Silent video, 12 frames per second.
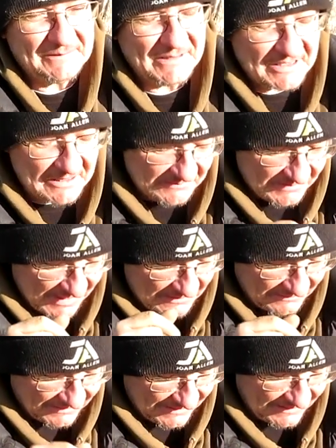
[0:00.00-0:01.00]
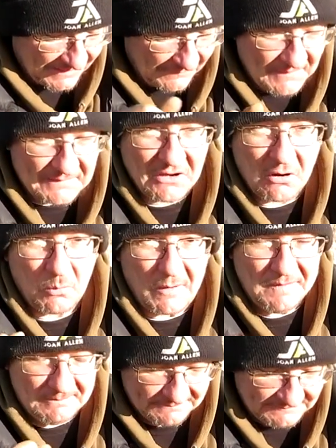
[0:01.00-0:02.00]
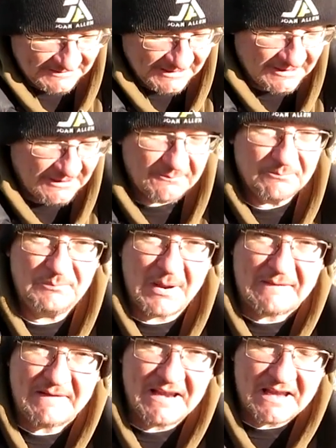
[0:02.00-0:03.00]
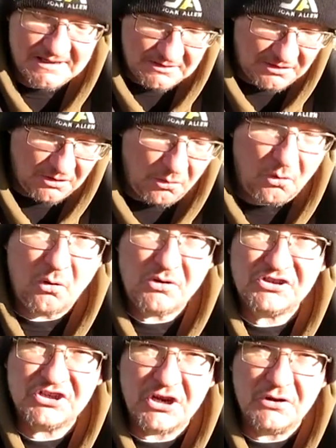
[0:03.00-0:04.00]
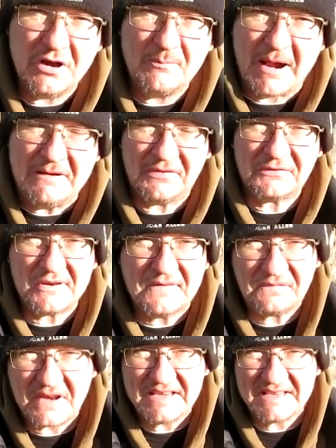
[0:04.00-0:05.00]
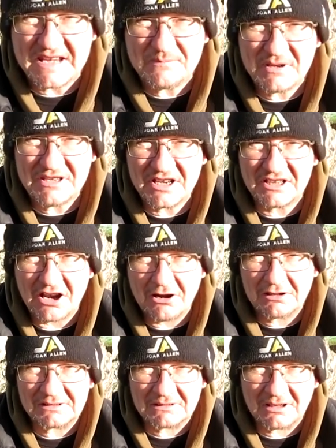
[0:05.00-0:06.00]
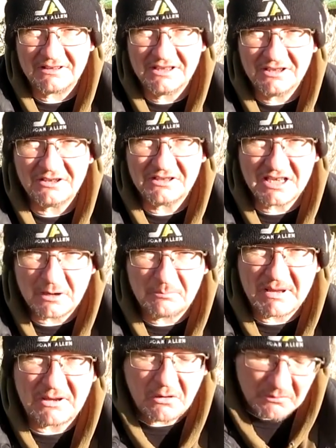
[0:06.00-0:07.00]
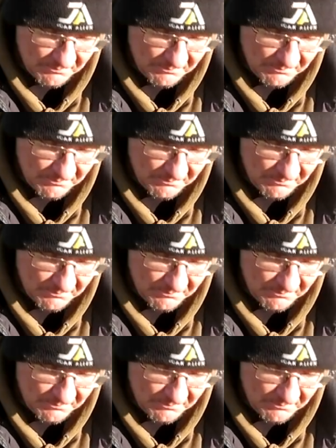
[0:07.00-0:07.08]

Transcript: you know, so if they got one, bury a horseshoe about 3 feet deep in your garden, right? You know, dig a big hole